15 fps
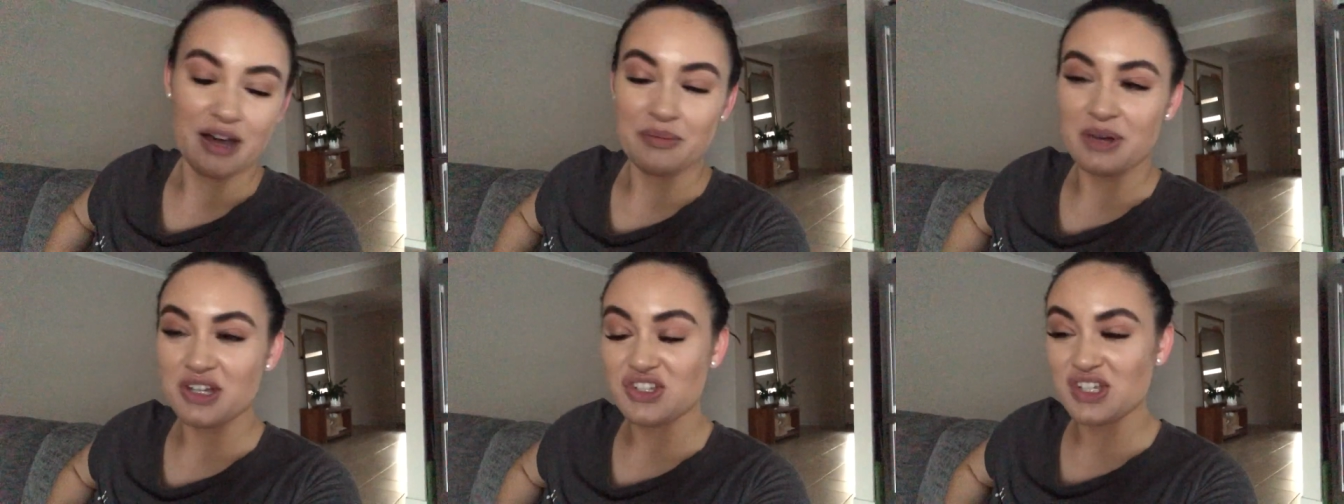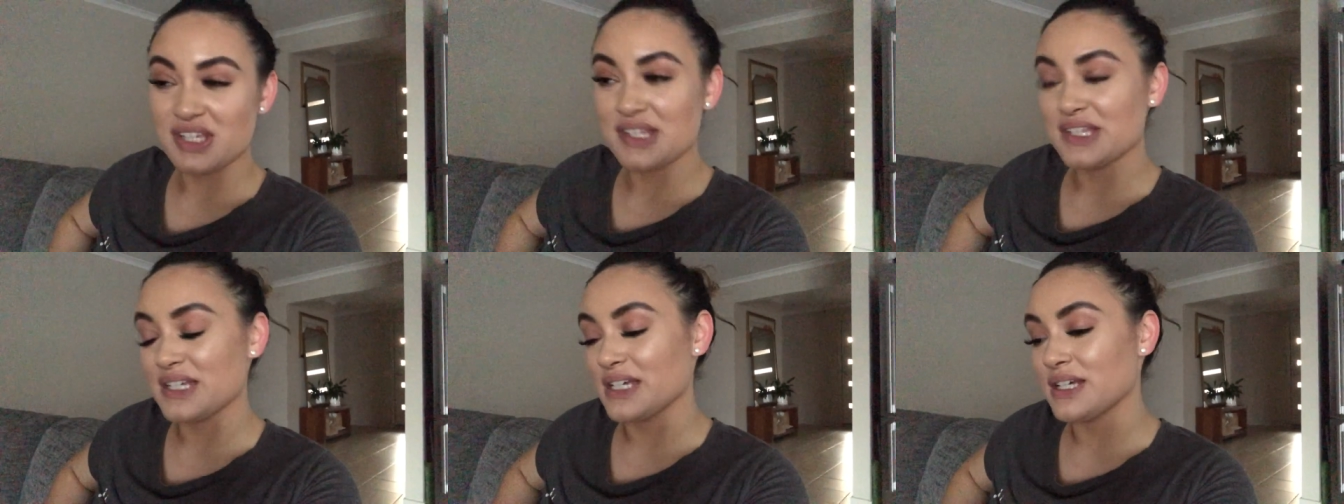um, I
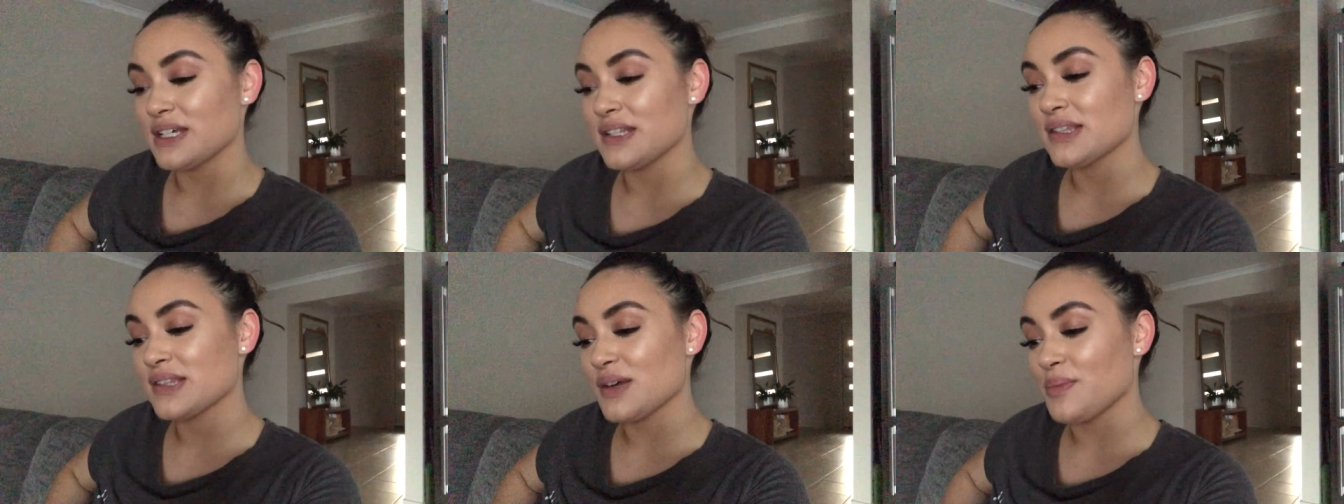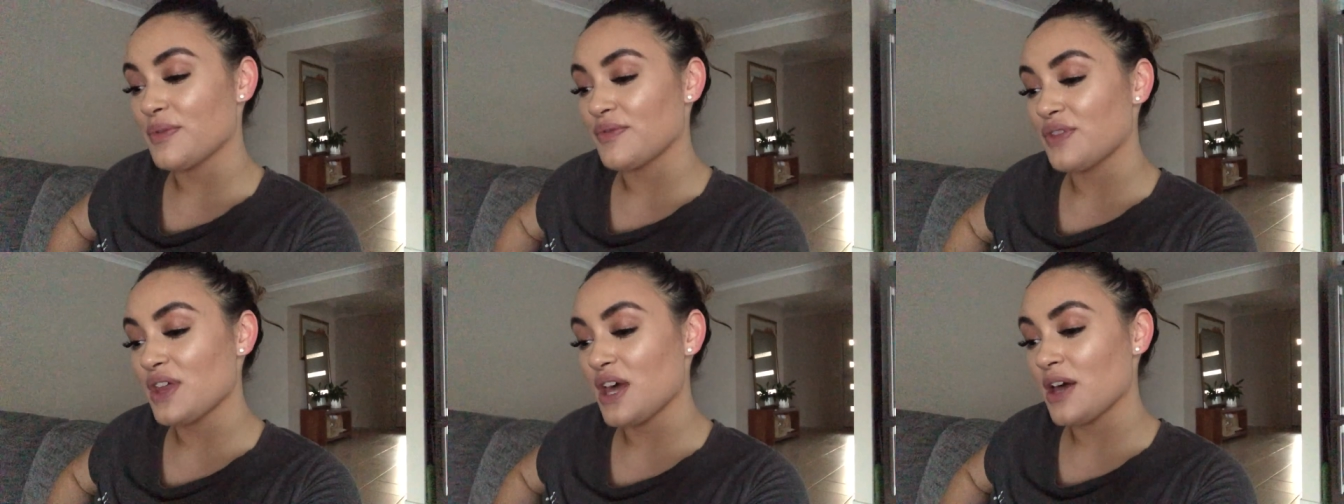just did some
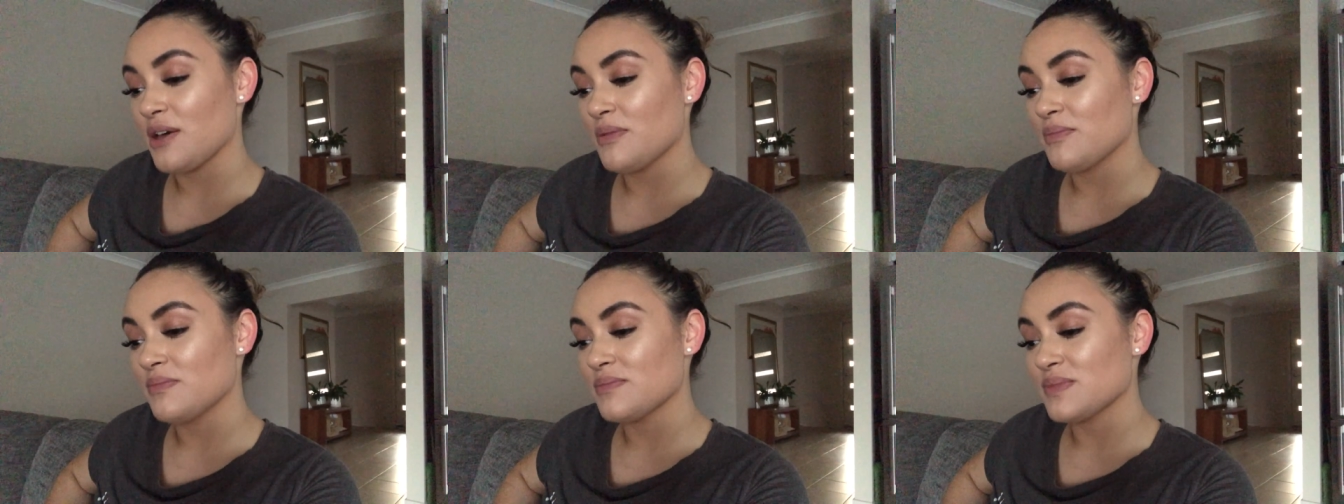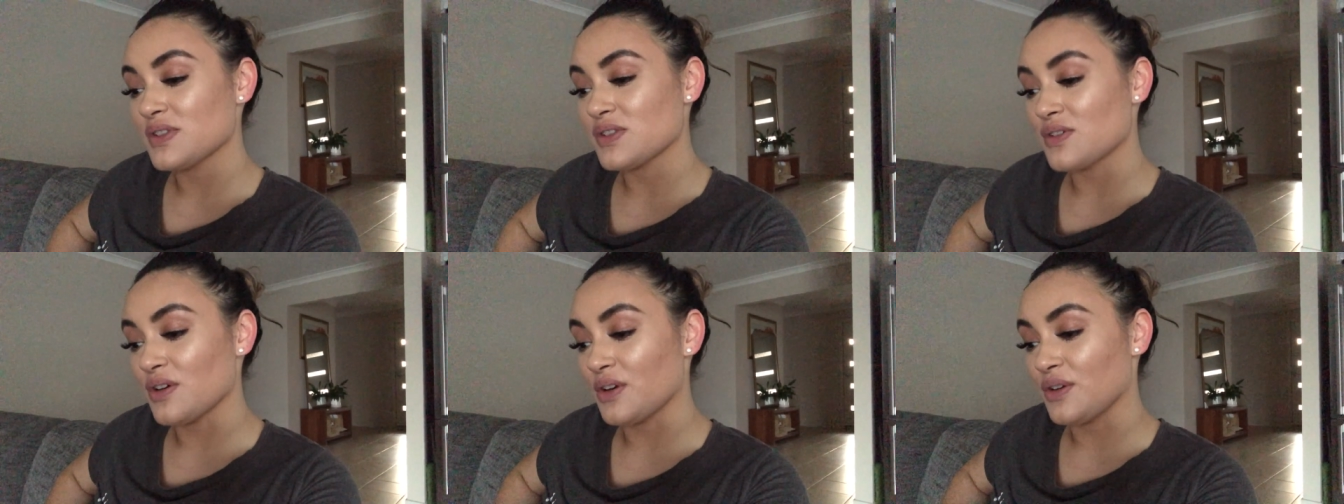of them,
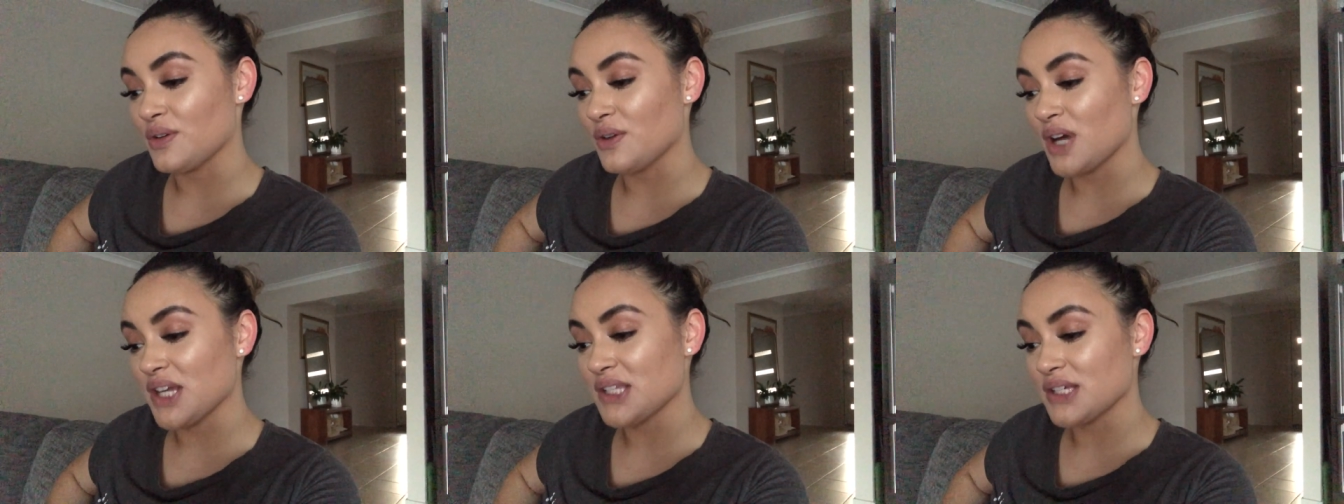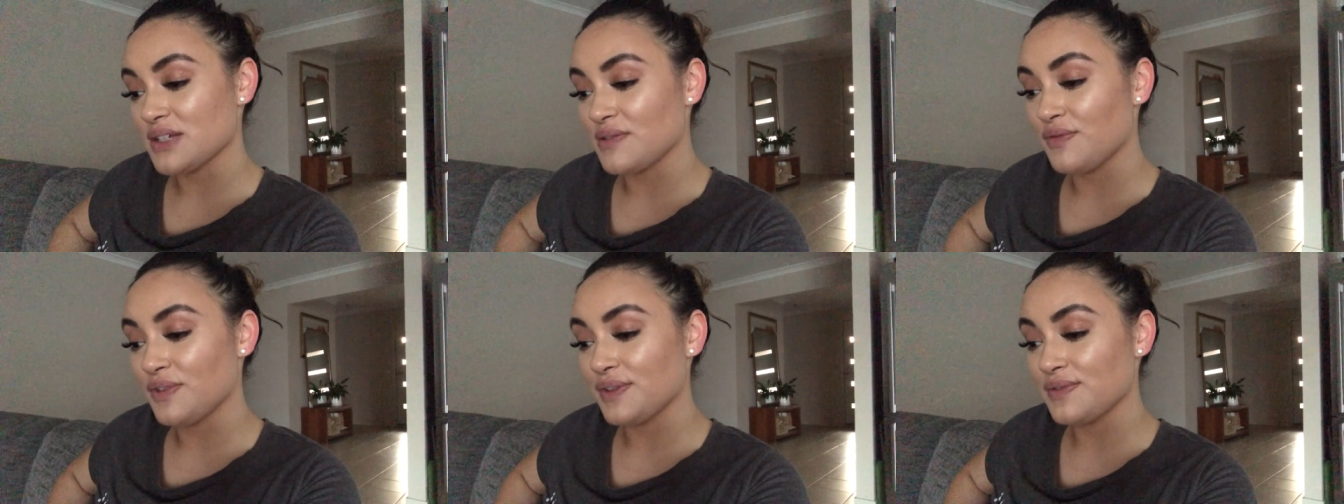so I
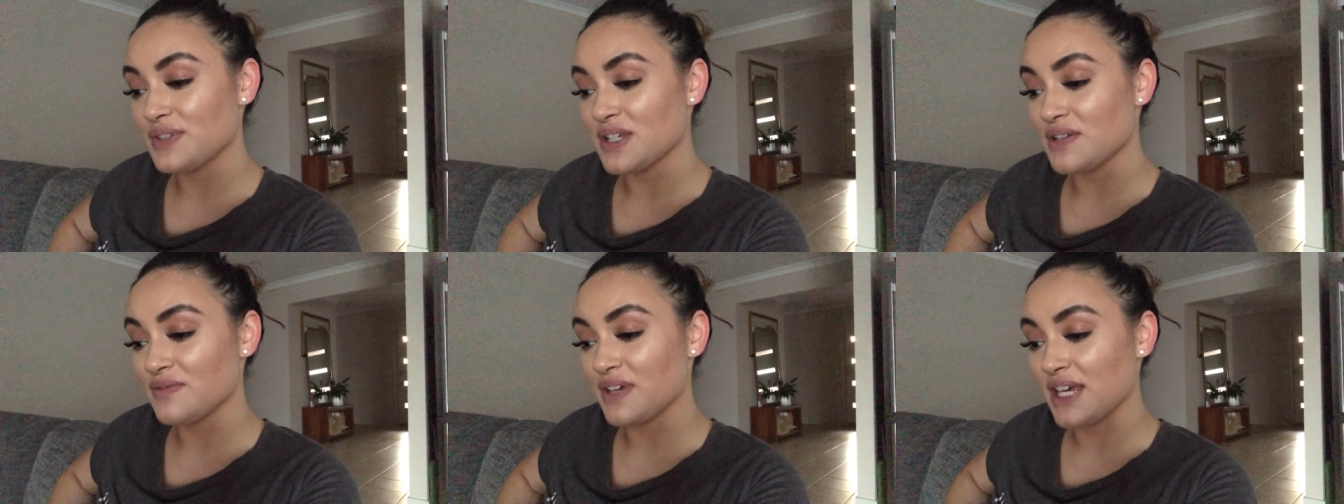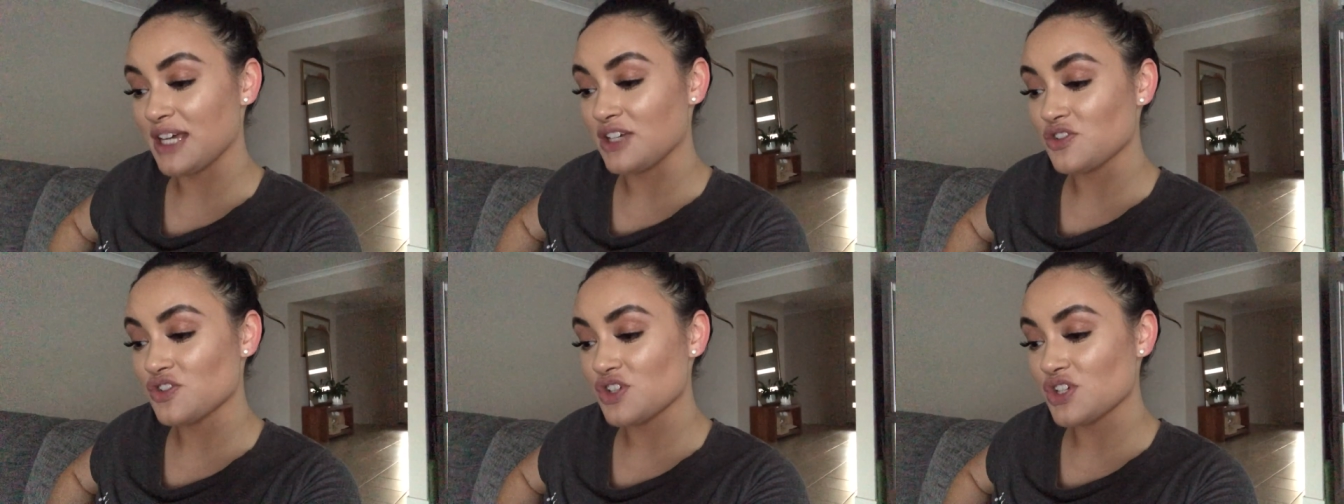did 50 of
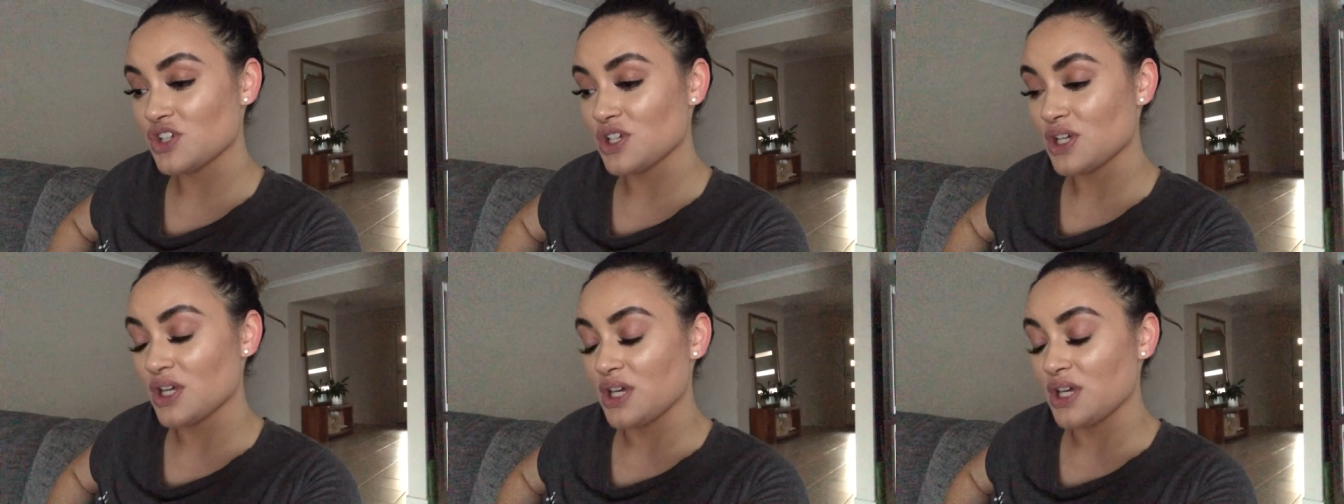each.